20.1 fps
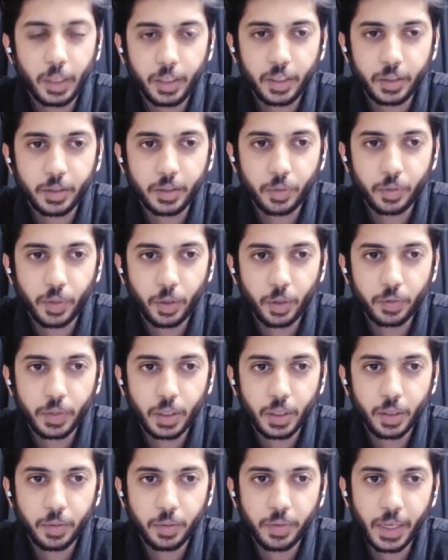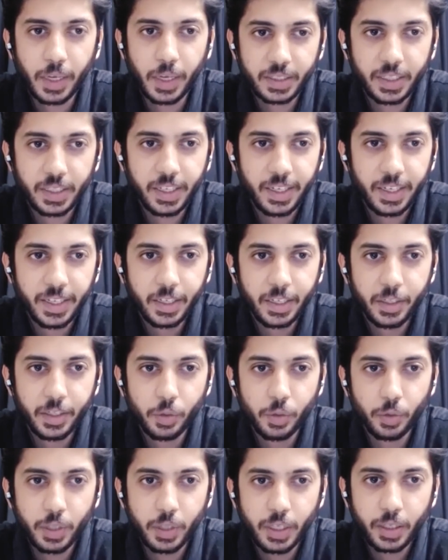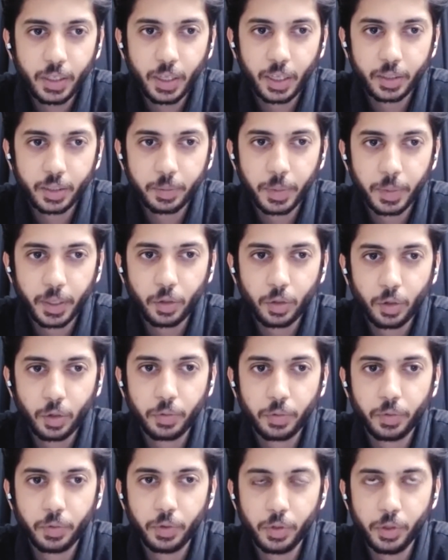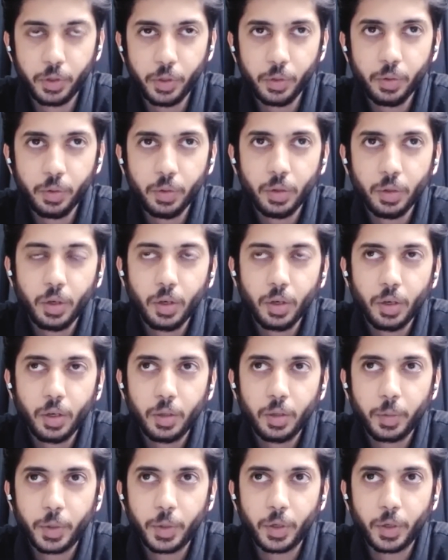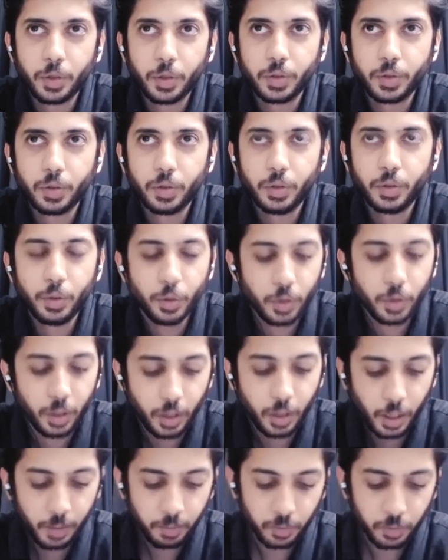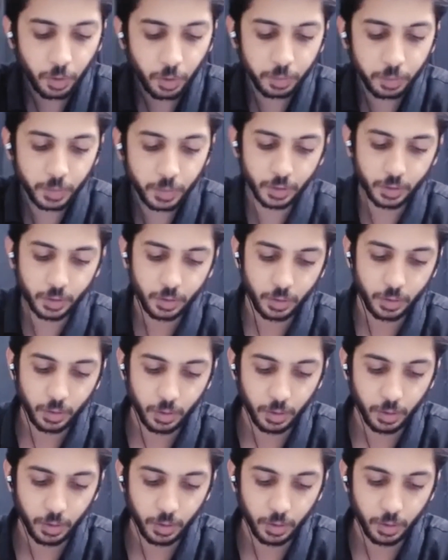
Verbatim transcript: it's one of the fascinating and unique aspect of you, because you come from this